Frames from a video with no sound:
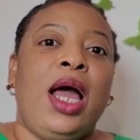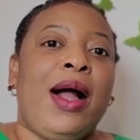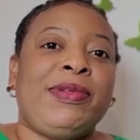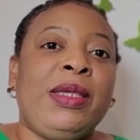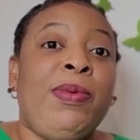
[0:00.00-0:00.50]

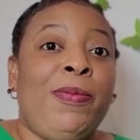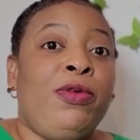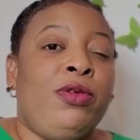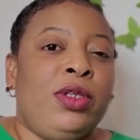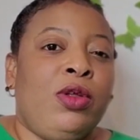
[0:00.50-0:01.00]
I've seen people
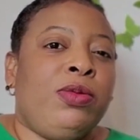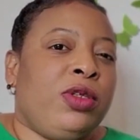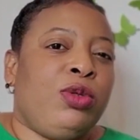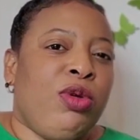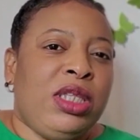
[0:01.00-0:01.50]
using up
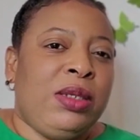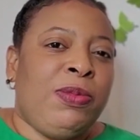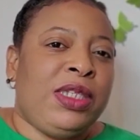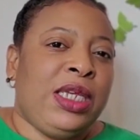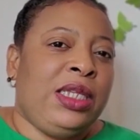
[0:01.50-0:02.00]
to
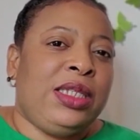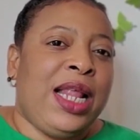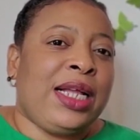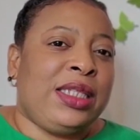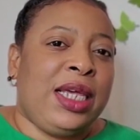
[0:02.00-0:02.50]
20%
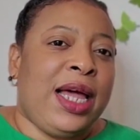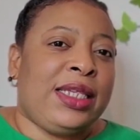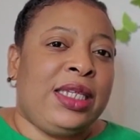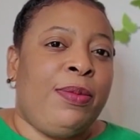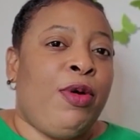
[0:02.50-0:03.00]
lactic
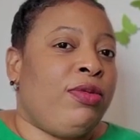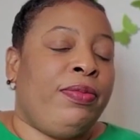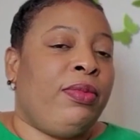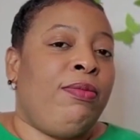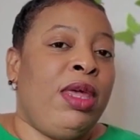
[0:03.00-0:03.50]
acid, but
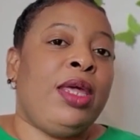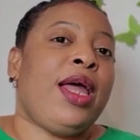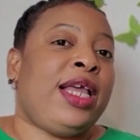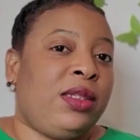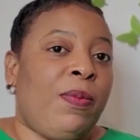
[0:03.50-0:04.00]
me,
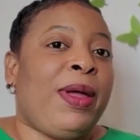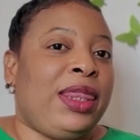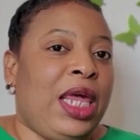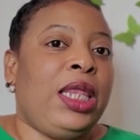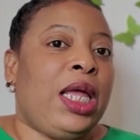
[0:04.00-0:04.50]
I stop
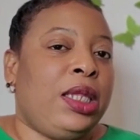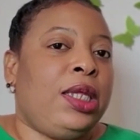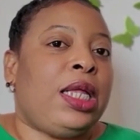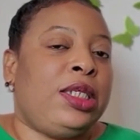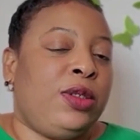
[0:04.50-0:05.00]
at 10. I think
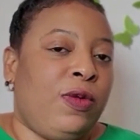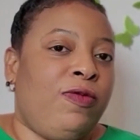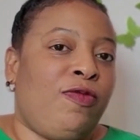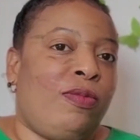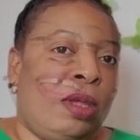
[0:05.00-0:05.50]
that is good
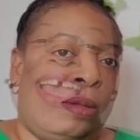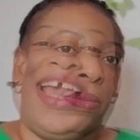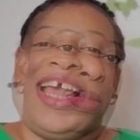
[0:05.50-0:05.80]
for me.